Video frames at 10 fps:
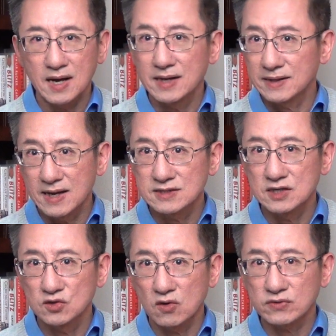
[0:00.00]
I guess
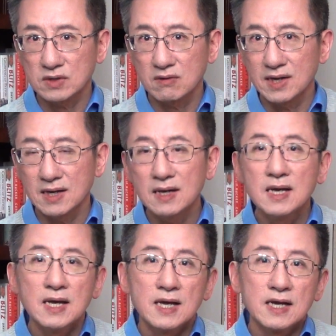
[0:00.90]
in North Korea,
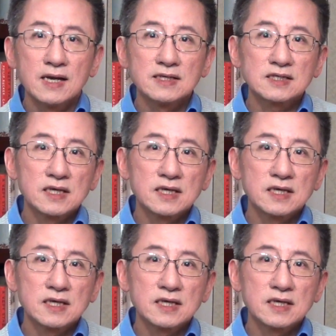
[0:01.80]
it is